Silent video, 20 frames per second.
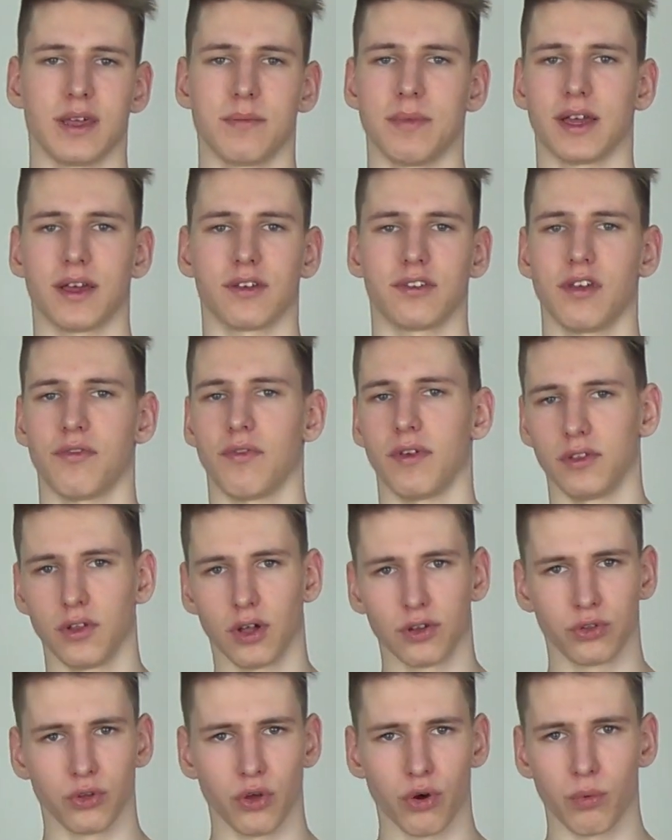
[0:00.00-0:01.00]
Because if you
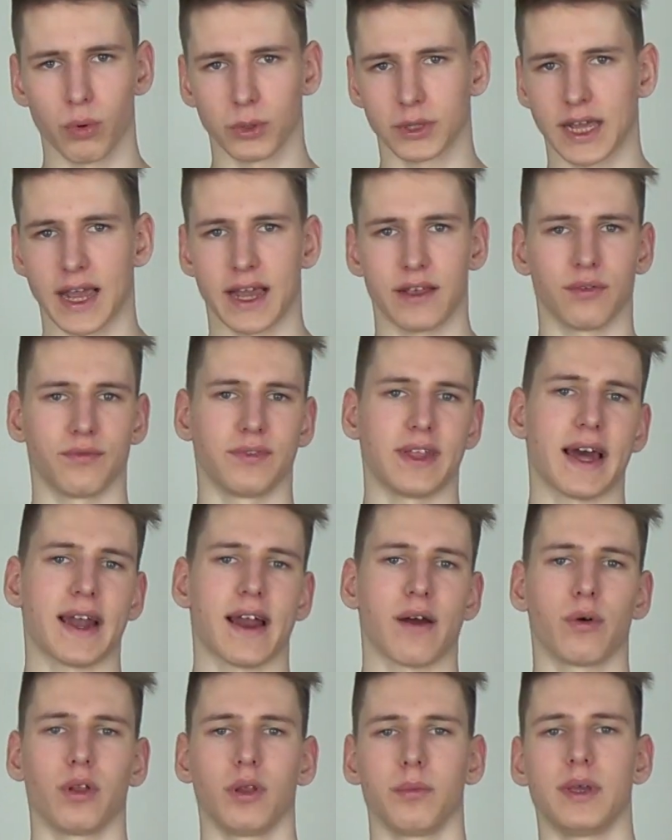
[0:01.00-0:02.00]
don't know what kind of
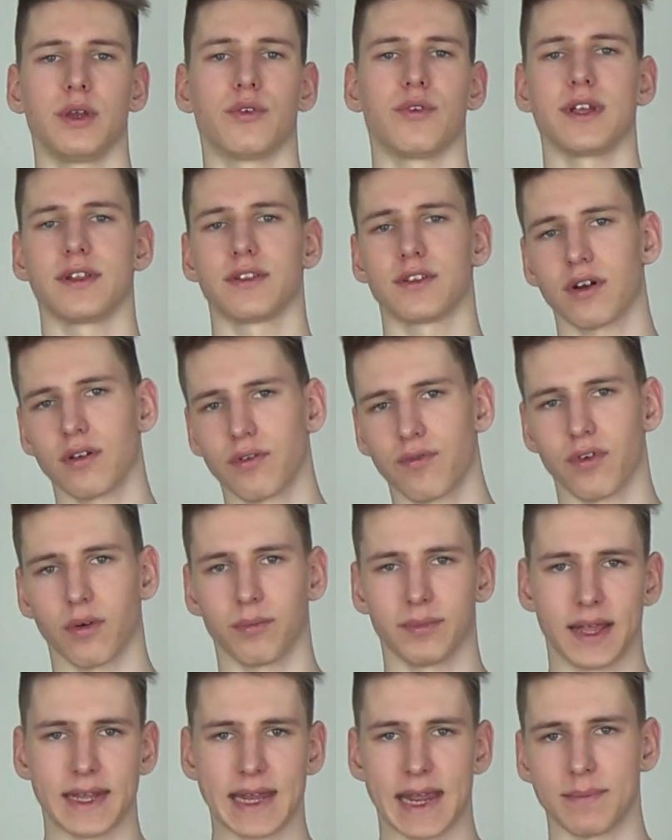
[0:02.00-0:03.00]
data will be returned
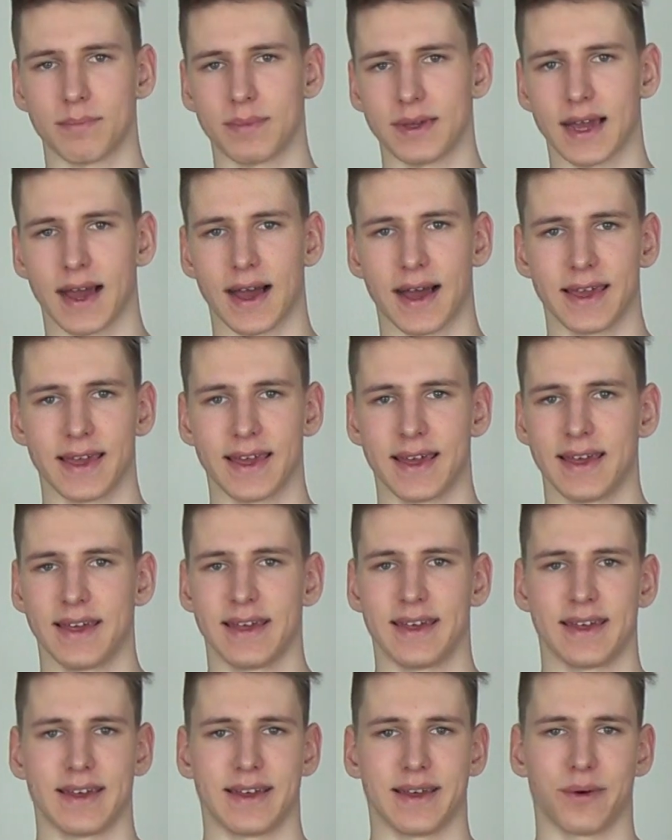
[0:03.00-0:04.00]
from that API,
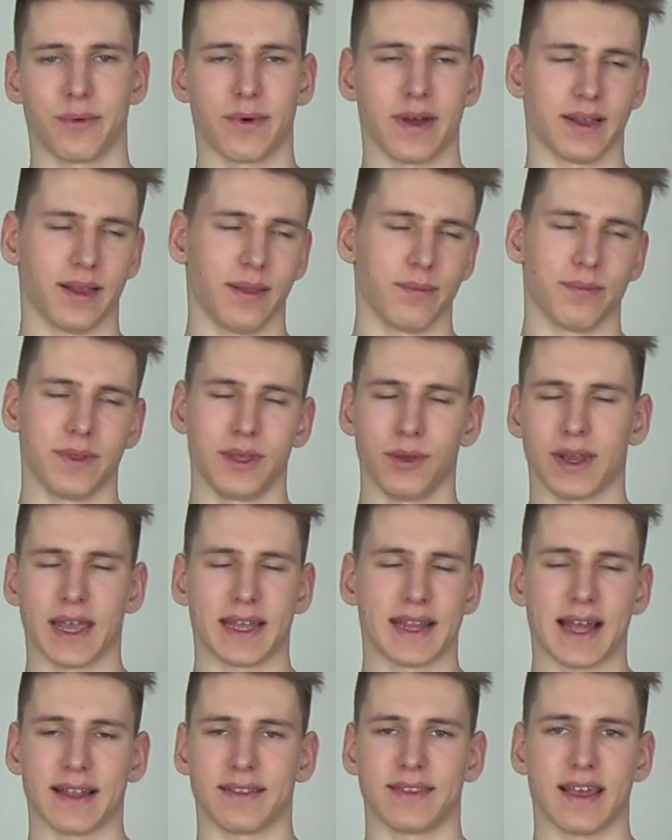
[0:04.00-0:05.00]
well, you
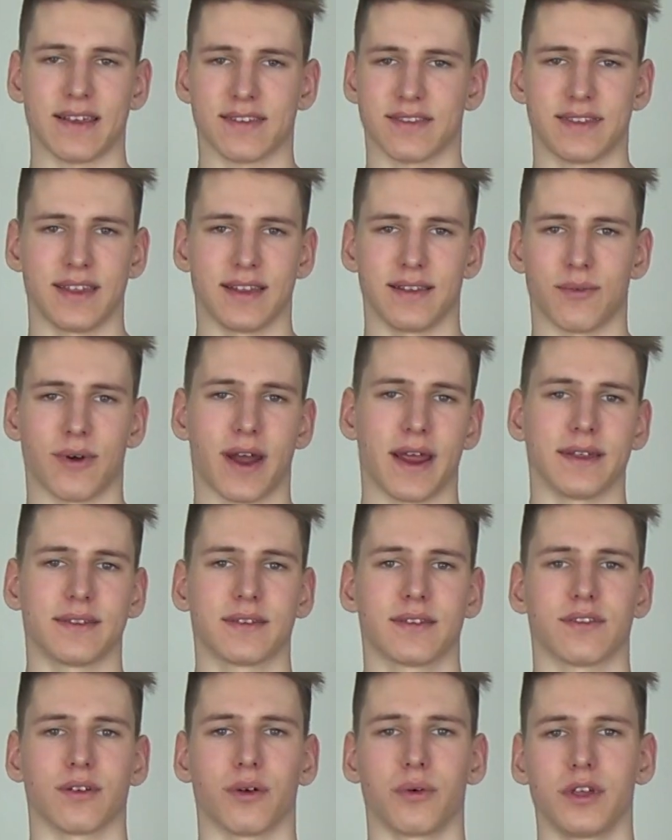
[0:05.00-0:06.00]
cannot test it, right?
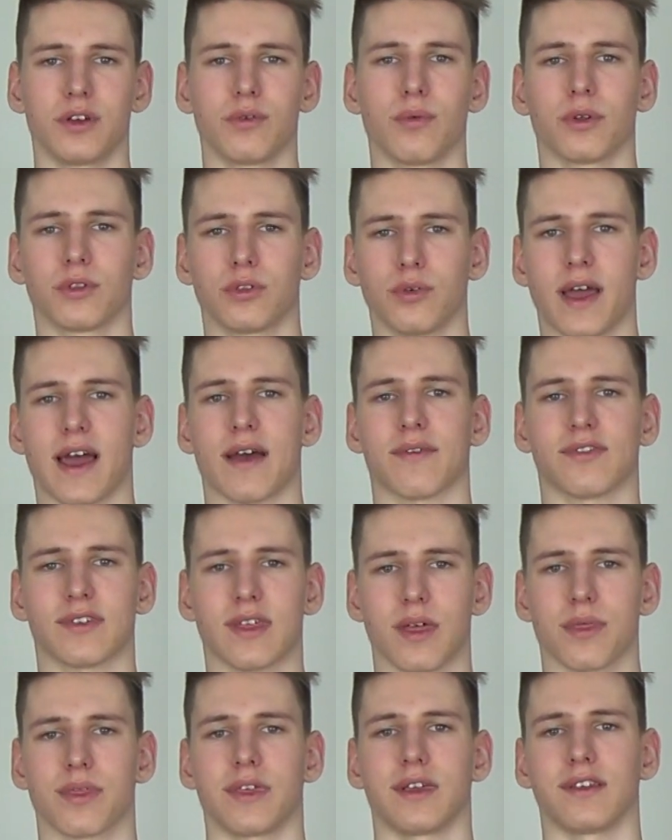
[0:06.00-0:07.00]
So you want to have
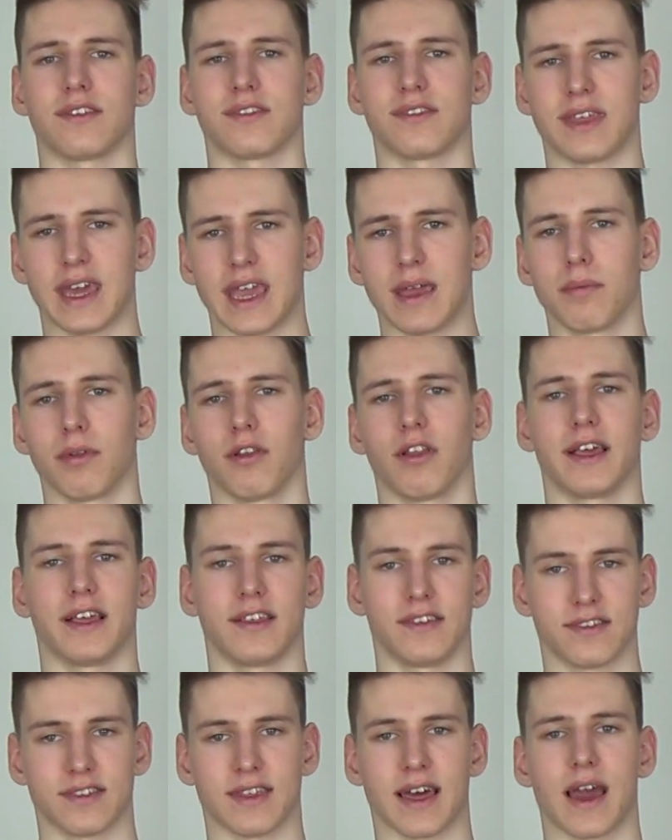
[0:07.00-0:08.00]
something stable
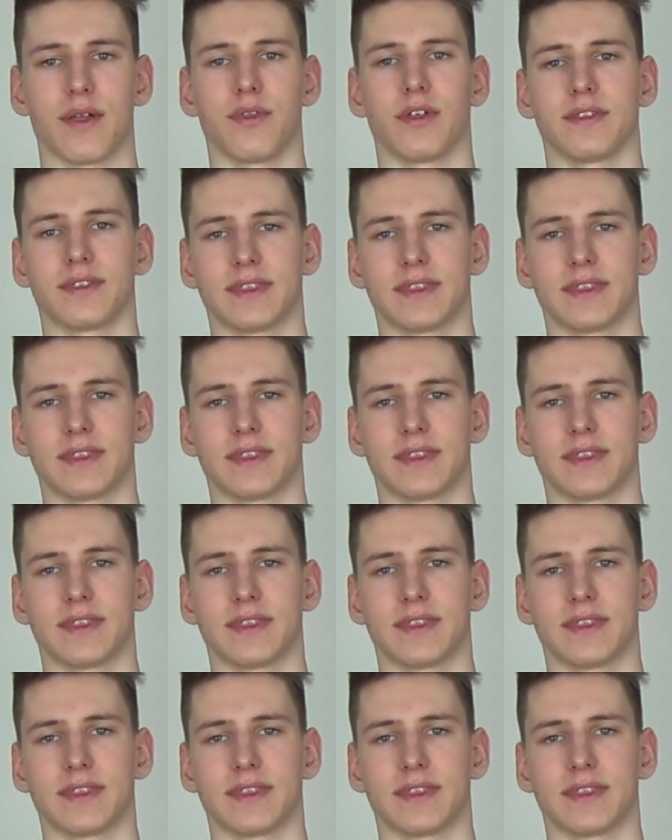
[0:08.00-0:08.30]
inside the